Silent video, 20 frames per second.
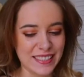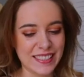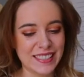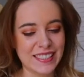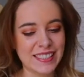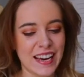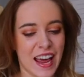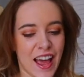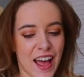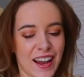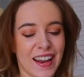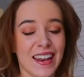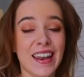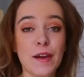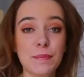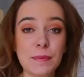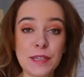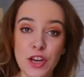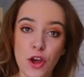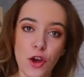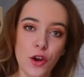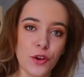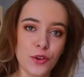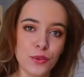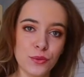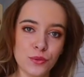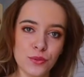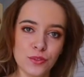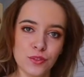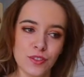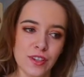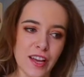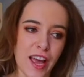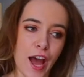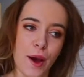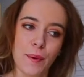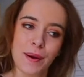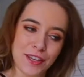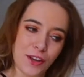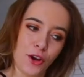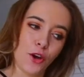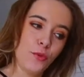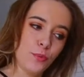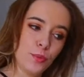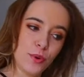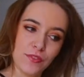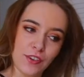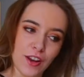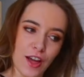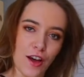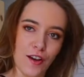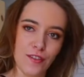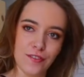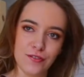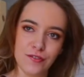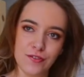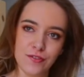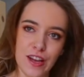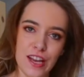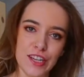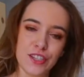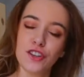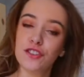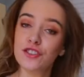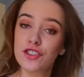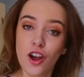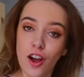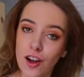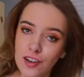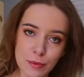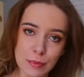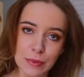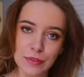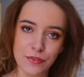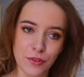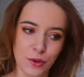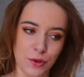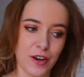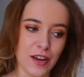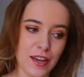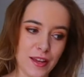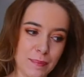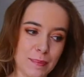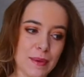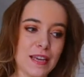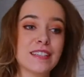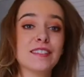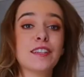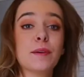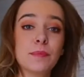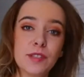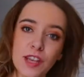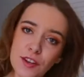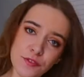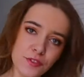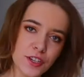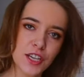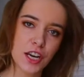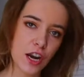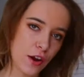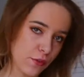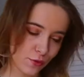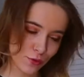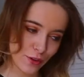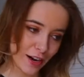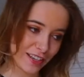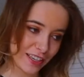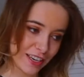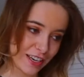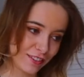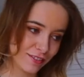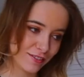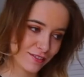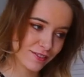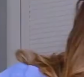Just let me know how I cope with love and don't charge me for it because I'm suffering enough already.